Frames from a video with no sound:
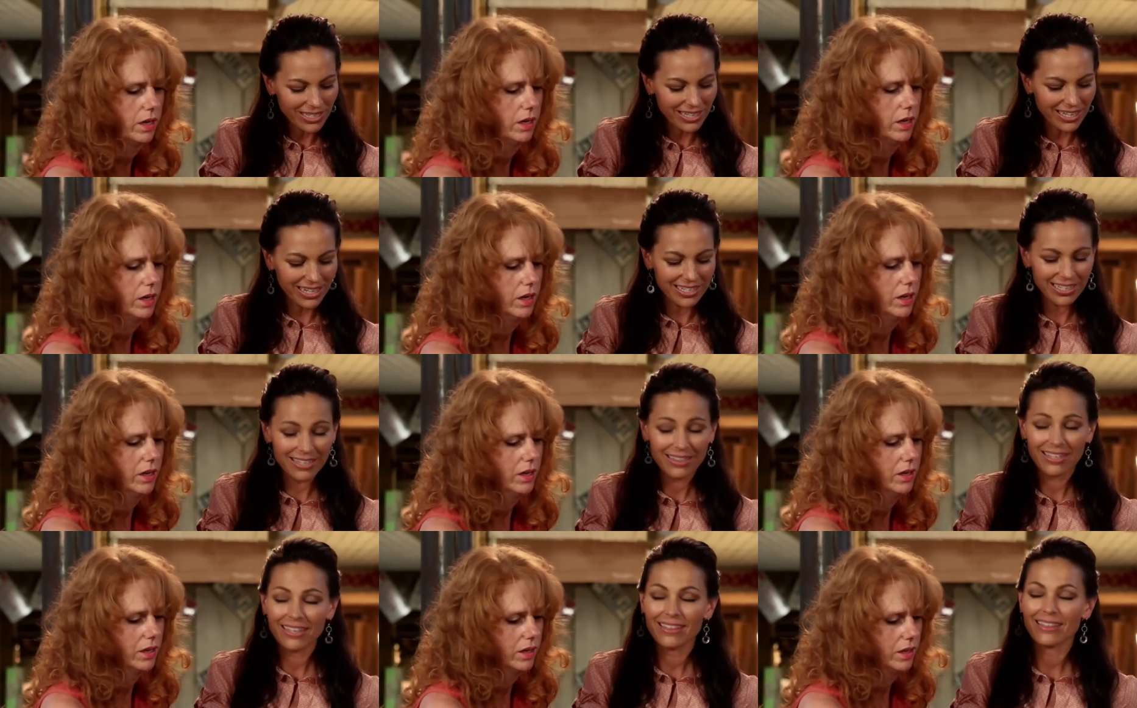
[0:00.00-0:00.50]

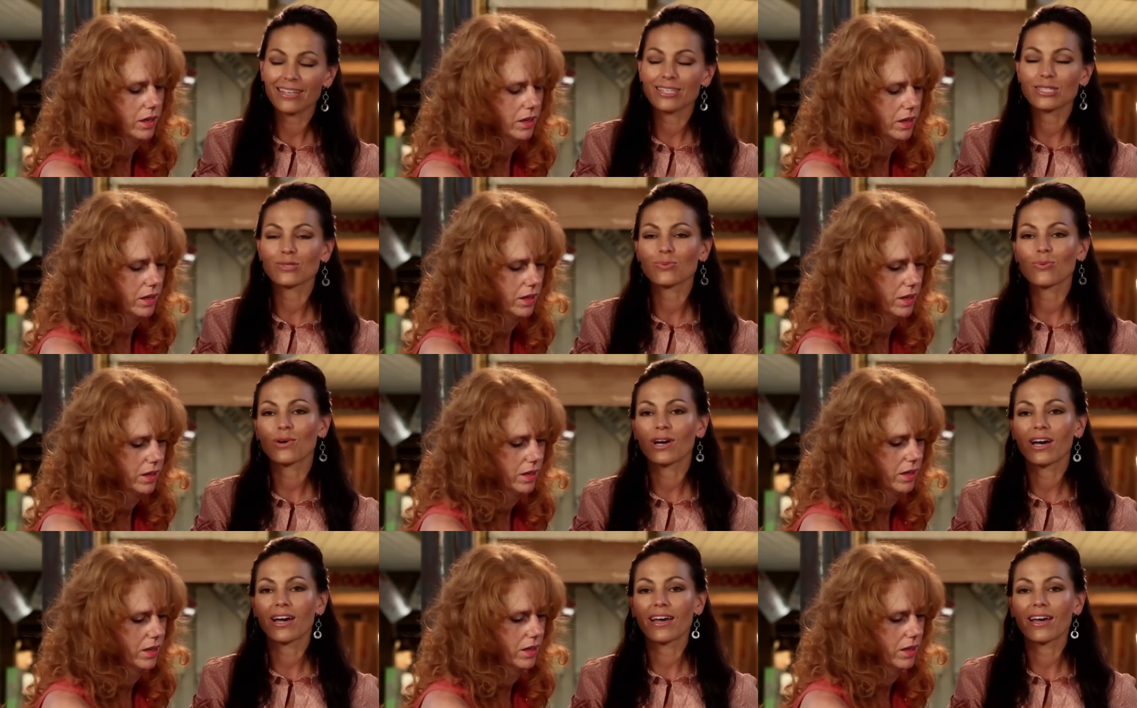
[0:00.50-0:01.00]
Speaker 1: And I think that's
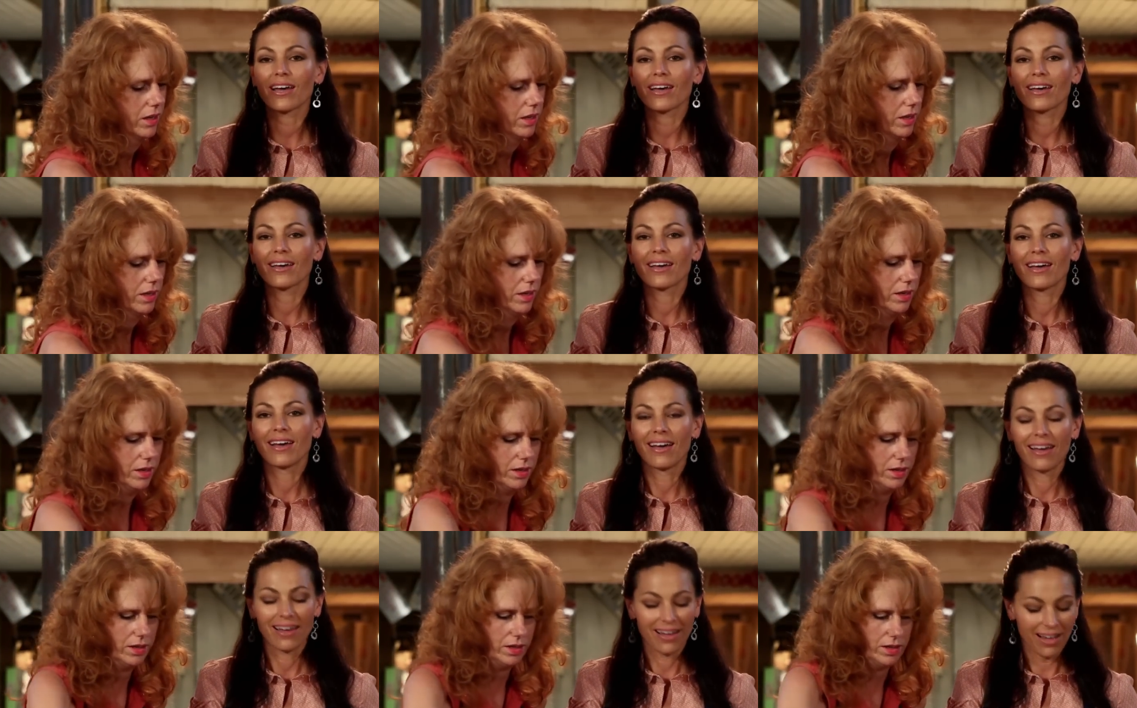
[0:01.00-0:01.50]
why
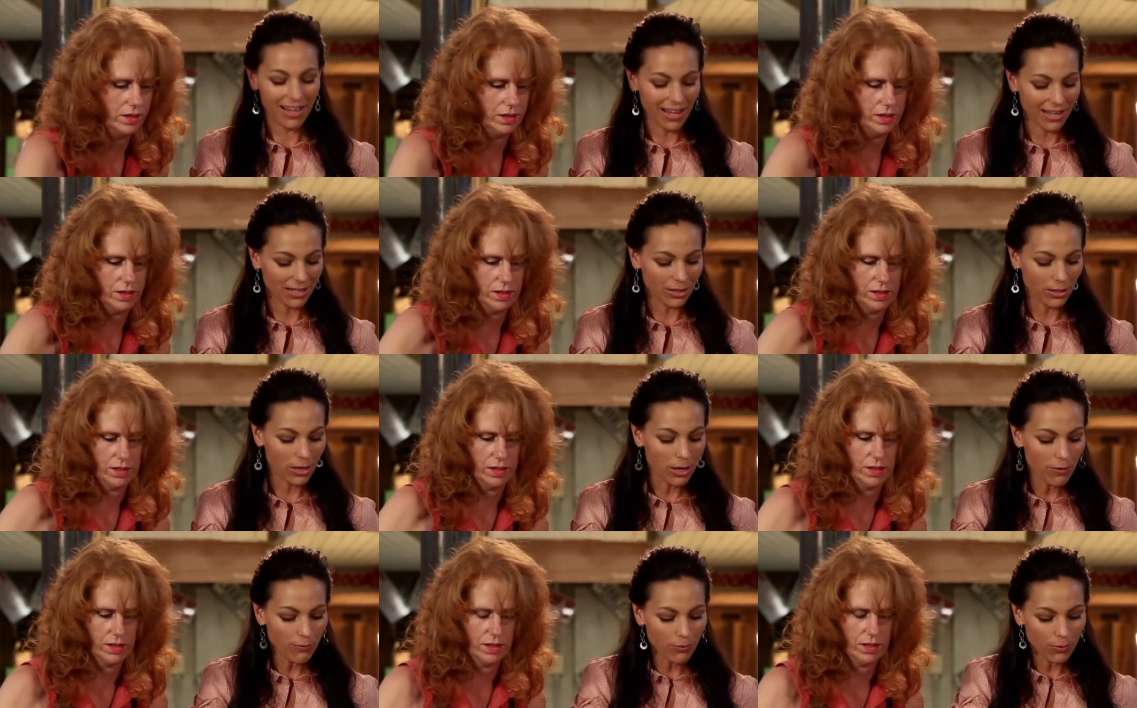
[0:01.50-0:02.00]
I
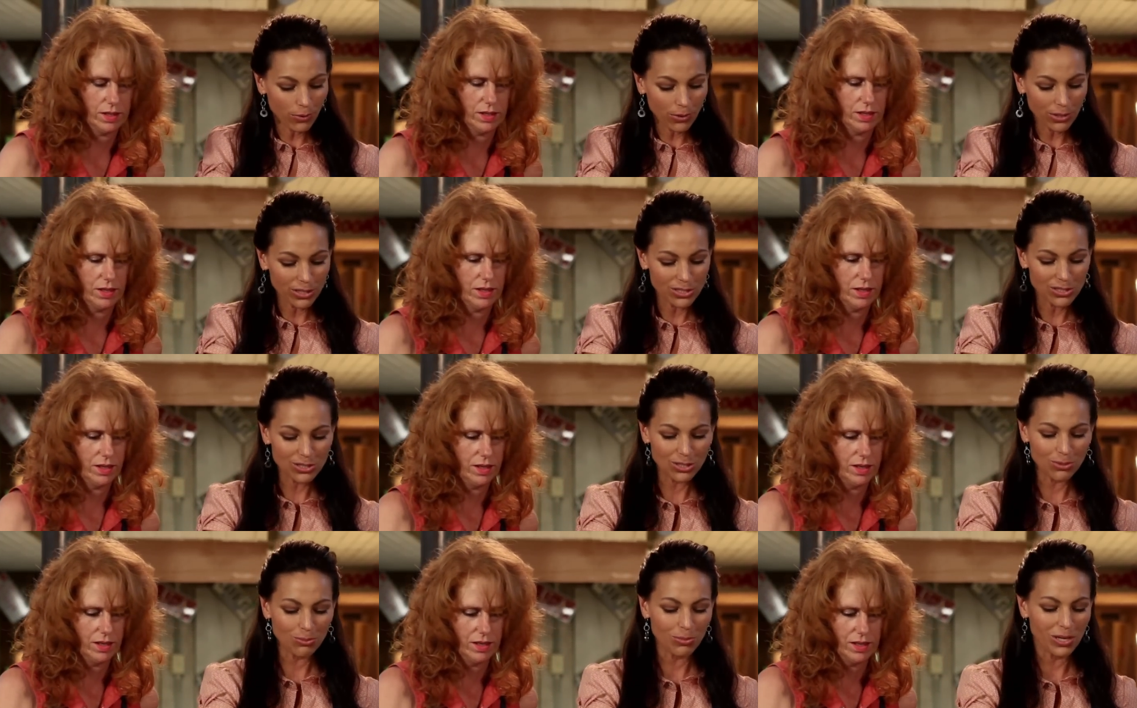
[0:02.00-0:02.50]
love Rory
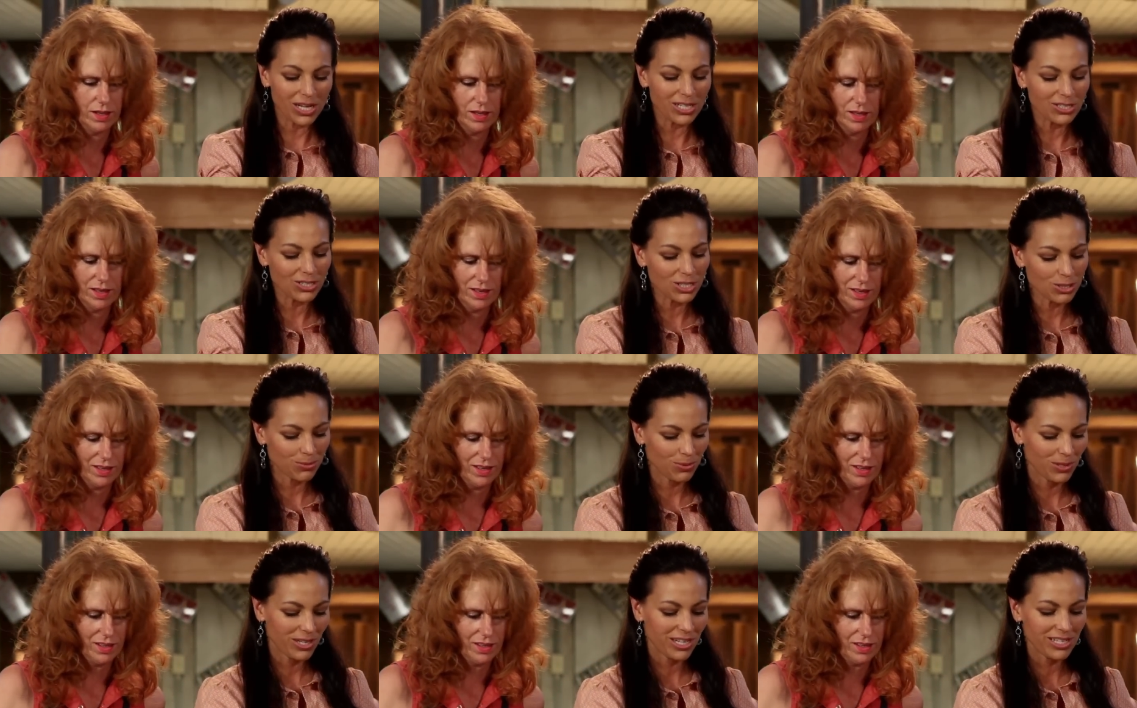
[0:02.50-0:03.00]
so much
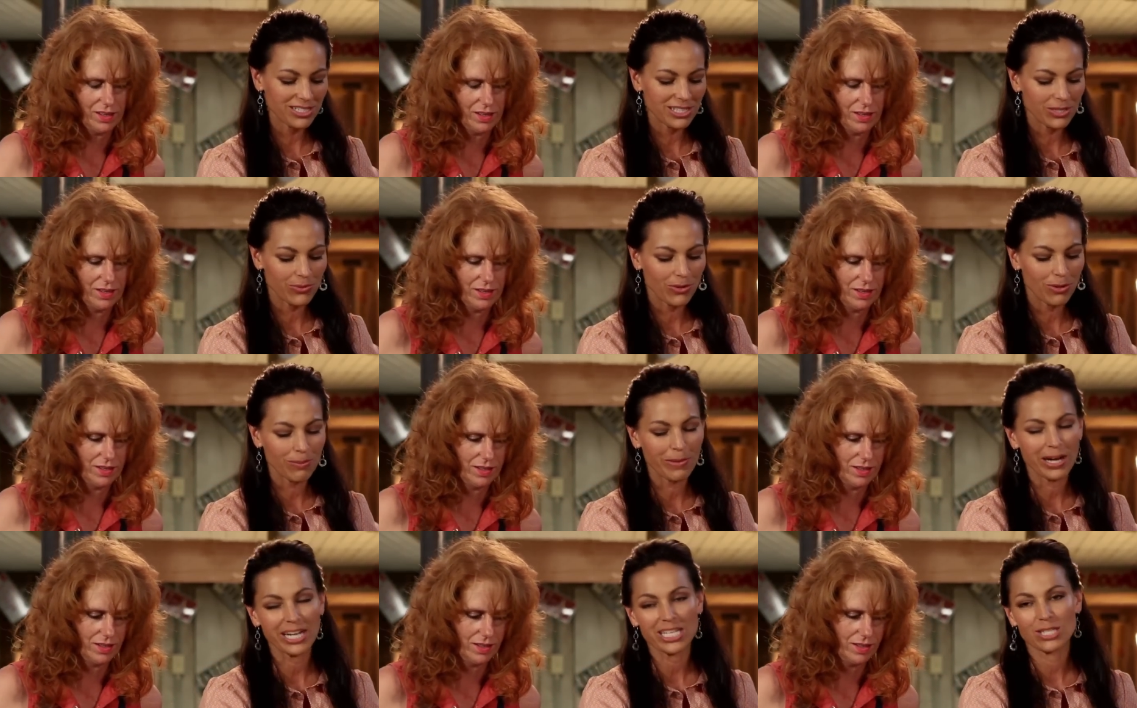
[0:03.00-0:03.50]
is because he
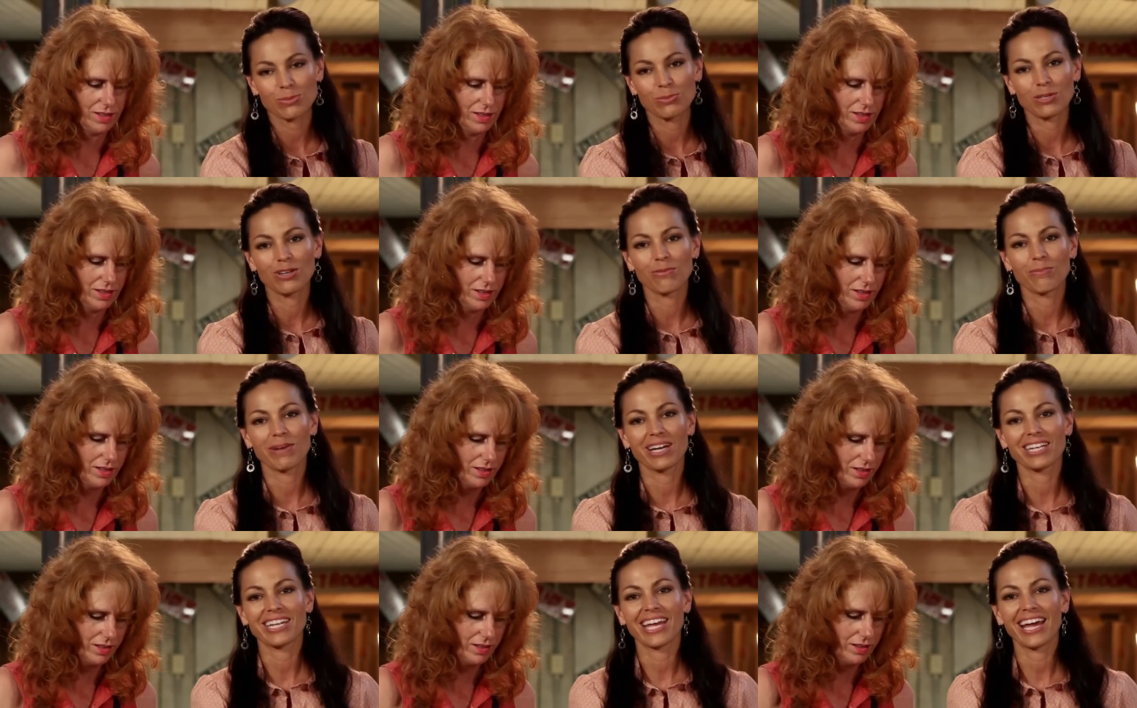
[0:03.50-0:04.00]
reminds me of
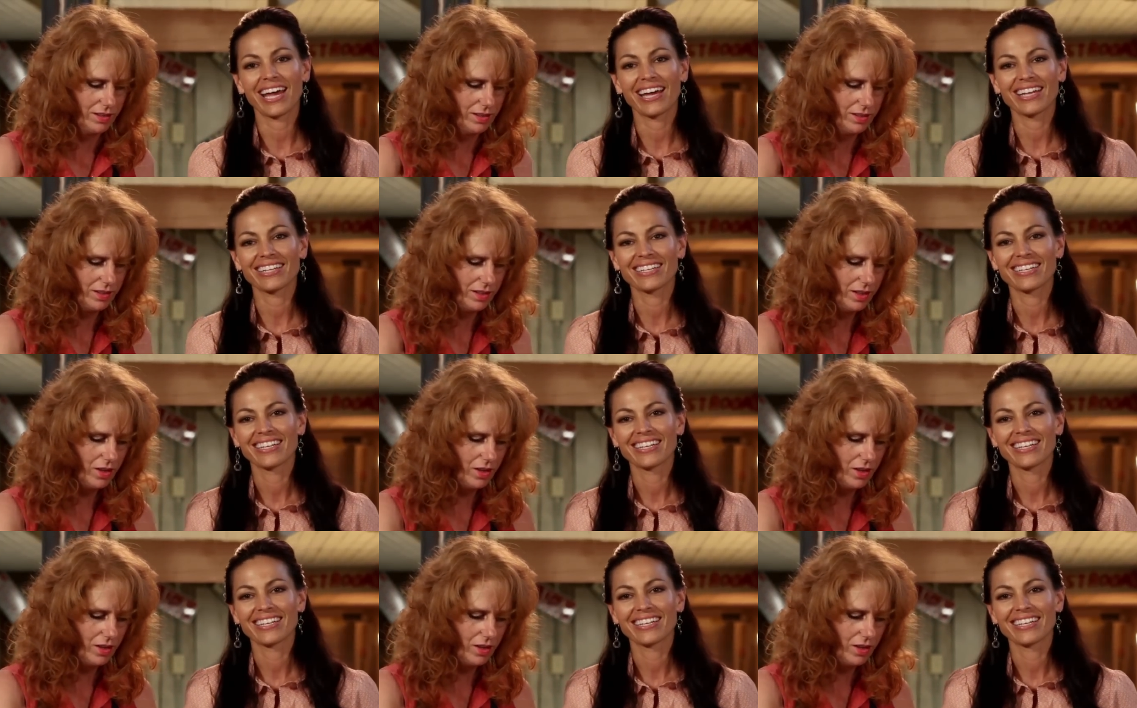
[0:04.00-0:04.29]
my dad.